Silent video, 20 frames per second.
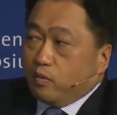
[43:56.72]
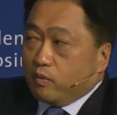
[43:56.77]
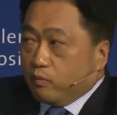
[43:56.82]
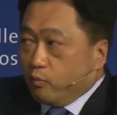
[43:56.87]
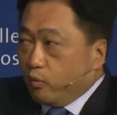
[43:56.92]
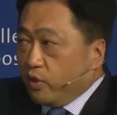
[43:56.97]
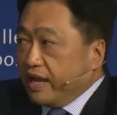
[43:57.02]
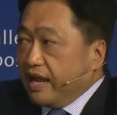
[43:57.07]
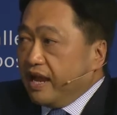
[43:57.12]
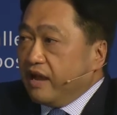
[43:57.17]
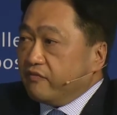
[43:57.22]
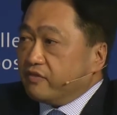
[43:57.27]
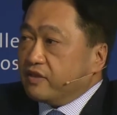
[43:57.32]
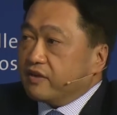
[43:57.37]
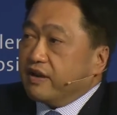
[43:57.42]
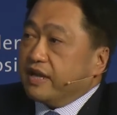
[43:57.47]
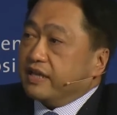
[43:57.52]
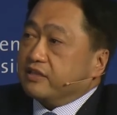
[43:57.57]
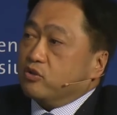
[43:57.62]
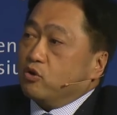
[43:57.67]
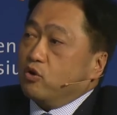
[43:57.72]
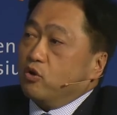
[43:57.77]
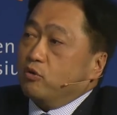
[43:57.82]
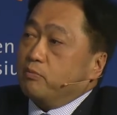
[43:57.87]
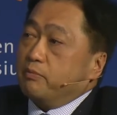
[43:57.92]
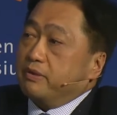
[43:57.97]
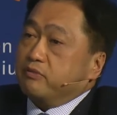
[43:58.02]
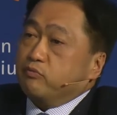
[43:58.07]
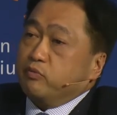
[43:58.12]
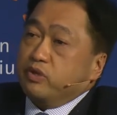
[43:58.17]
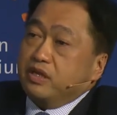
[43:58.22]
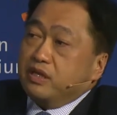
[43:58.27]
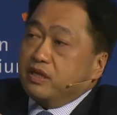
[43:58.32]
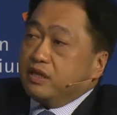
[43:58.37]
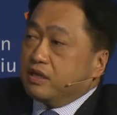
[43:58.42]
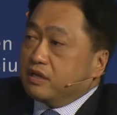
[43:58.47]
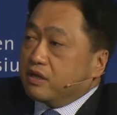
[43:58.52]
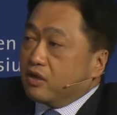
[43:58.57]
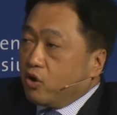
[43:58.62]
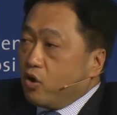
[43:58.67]
we have the right goal, but we
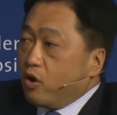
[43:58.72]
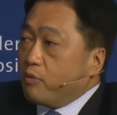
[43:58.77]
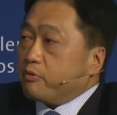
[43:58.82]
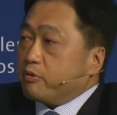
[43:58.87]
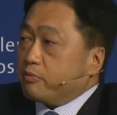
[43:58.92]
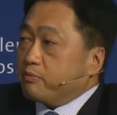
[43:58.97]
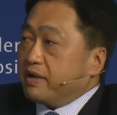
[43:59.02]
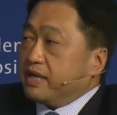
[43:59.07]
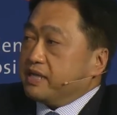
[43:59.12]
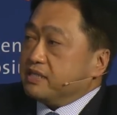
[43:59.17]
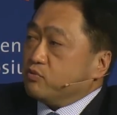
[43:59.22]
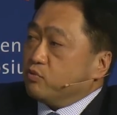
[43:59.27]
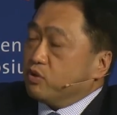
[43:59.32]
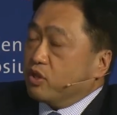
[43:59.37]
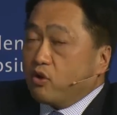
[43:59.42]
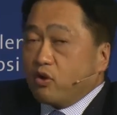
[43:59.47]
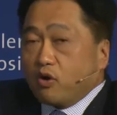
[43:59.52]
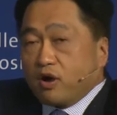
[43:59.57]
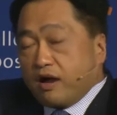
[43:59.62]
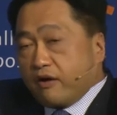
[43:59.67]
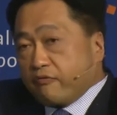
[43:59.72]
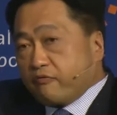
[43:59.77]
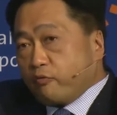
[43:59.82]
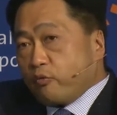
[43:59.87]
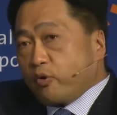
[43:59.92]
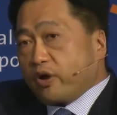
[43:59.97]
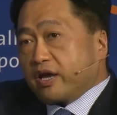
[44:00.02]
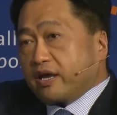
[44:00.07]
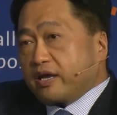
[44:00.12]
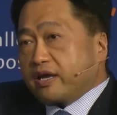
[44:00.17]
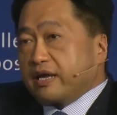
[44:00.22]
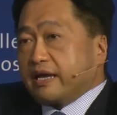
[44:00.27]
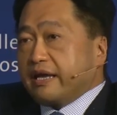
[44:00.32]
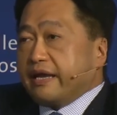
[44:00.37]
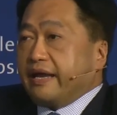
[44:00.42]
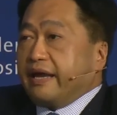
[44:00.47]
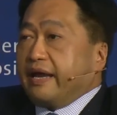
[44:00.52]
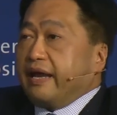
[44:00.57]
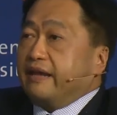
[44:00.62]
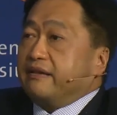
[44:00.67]
compromise. We go halfway.
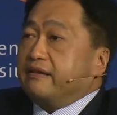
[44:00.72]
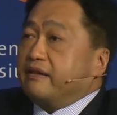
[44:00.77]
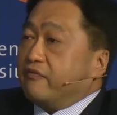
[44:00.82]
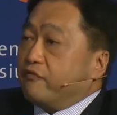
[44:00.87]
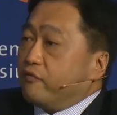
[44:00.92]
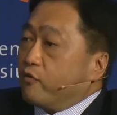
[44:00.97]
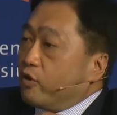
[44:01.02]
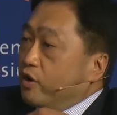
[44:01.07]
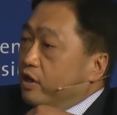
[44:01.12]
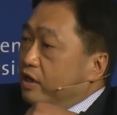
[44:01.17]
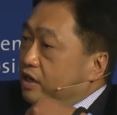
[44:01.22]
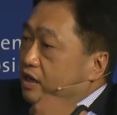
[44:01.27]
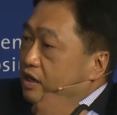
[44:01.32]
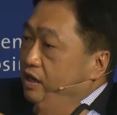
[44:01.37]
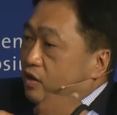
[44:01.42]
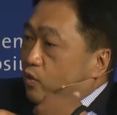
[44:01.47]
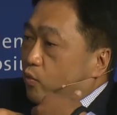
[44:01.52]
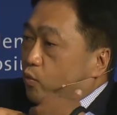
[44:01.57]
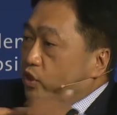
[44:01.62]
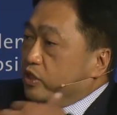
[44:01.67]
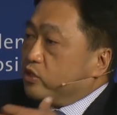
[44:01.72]
And therefore, we